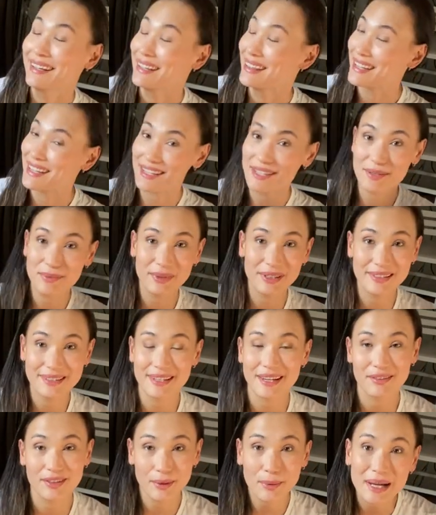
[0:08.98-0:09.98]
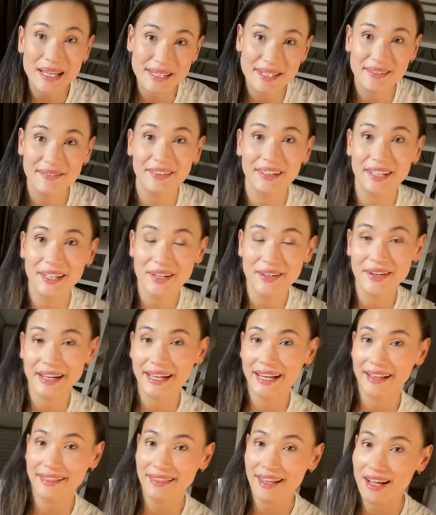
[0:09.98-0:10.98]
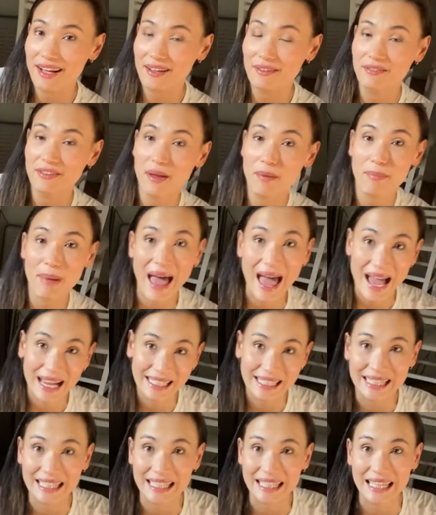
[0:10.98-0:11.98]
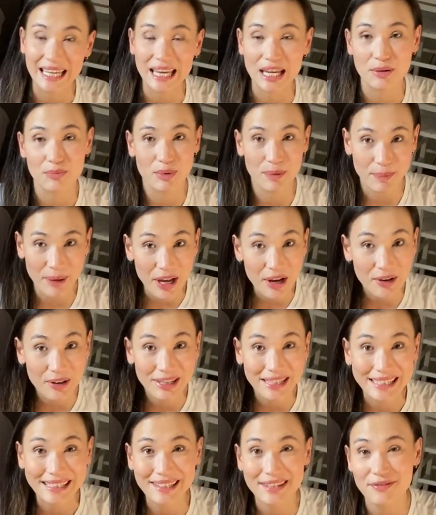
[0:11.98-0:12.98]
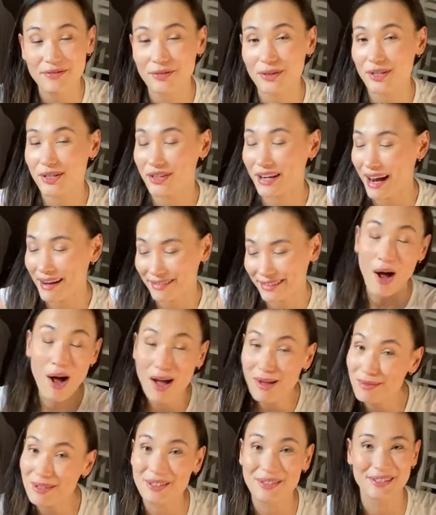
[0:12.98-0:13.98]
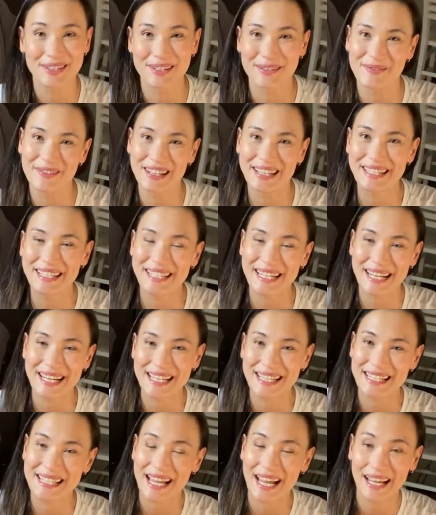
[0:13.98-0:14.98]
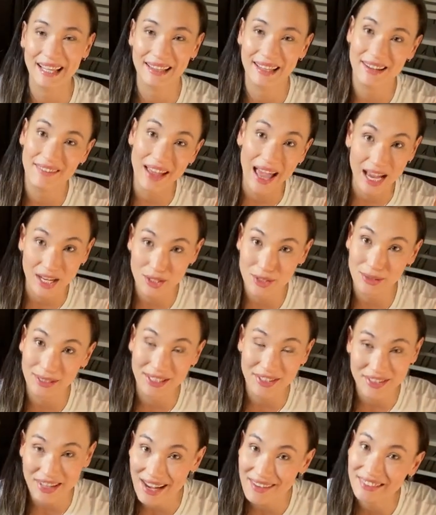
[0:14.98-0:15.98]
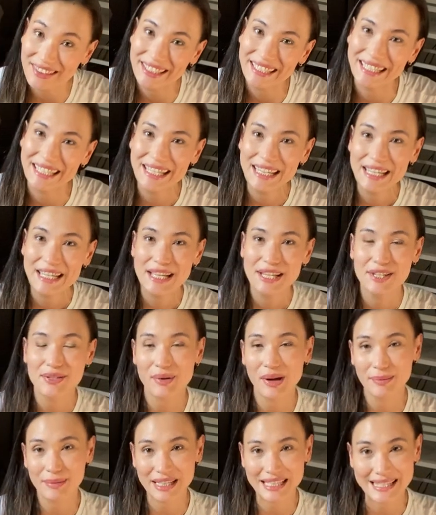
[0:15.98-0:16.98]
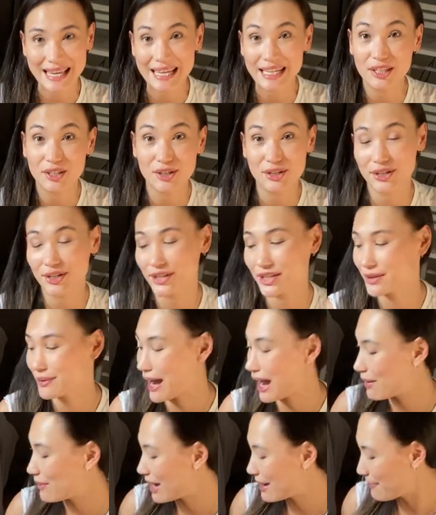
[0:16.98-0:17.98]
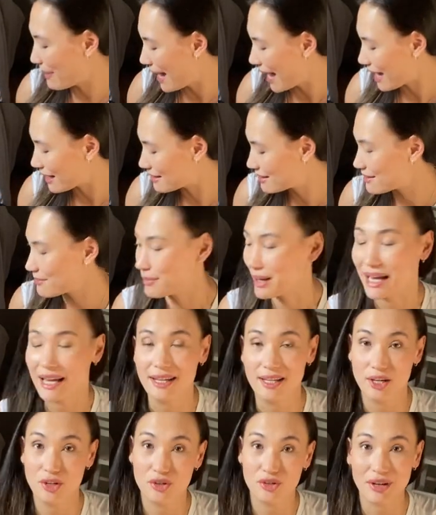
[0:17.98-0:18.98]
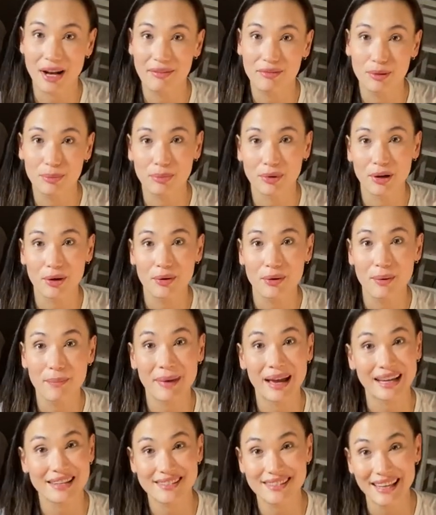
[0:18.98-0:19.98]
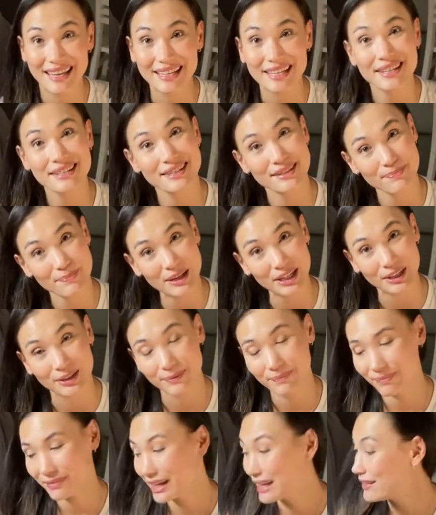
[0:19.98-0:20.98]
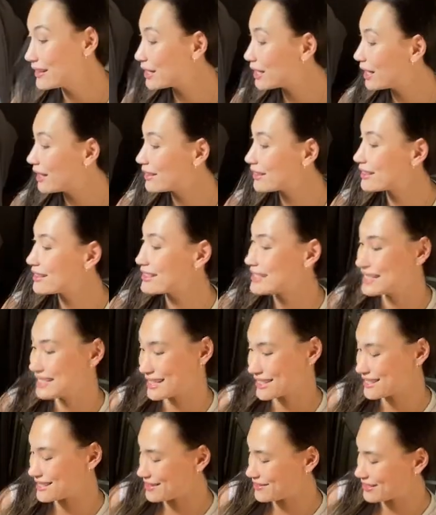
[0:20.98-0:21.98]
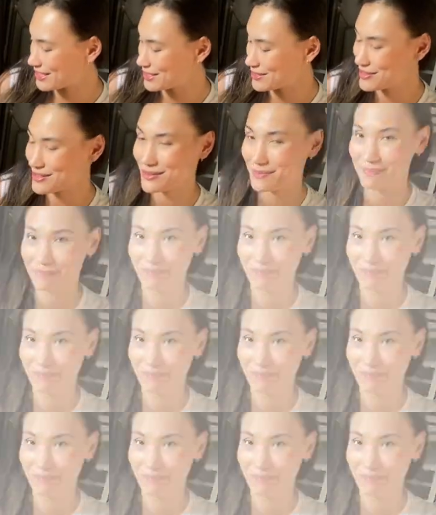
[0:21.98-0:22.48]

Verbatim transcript: This was a requested video and I love packing and preparing for travel almost as much as I love actually traveling. So I'm excited to show you how I pack my Travelpro Maxlite Spinner in the color Dusty Rose.